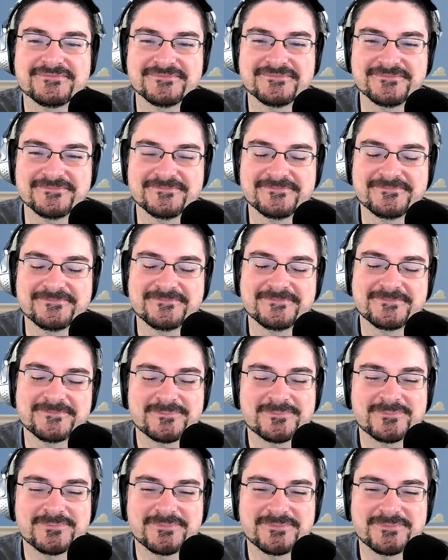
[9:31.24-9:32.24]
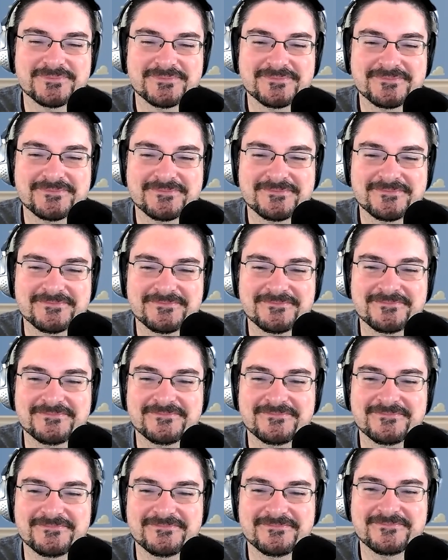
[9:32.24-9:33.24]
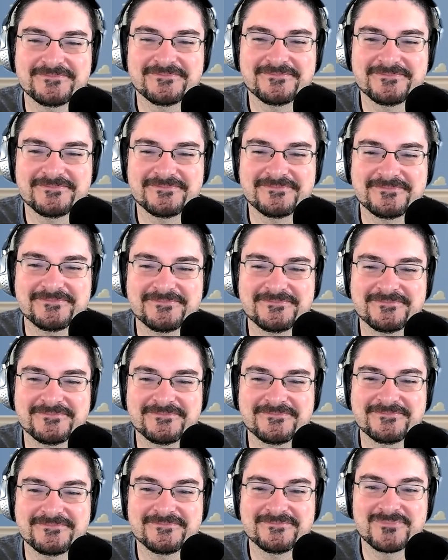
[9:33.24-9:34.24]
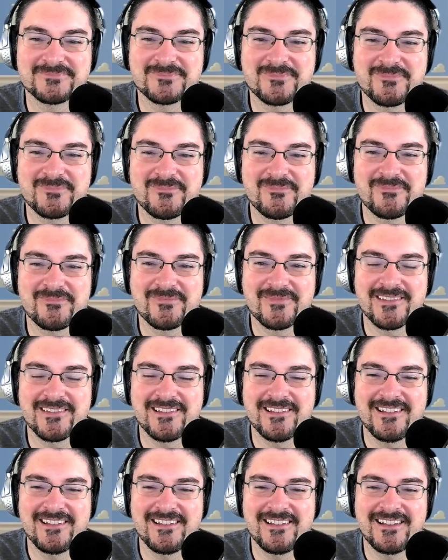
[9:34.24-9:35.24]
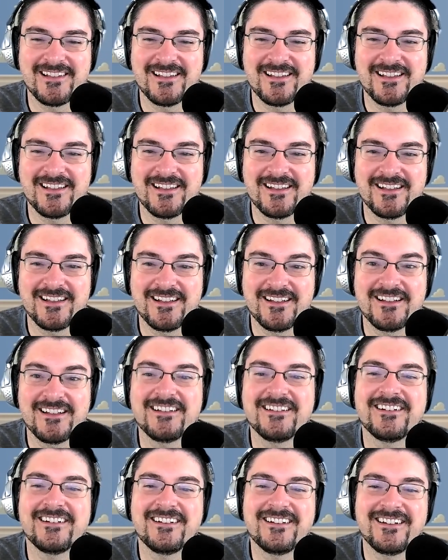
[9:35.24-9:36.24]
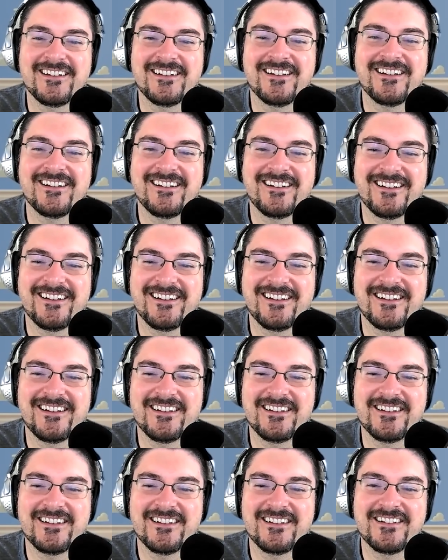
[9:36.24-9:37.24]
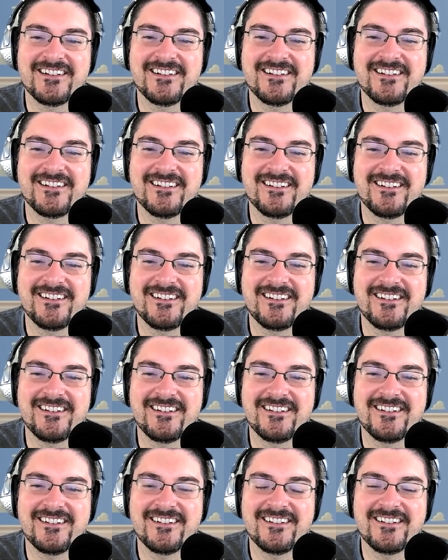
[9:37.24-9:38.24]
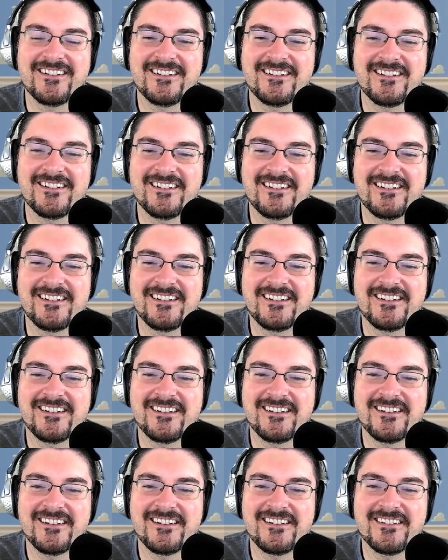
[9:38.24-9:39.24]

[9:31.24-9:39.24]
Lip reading: (not speaking)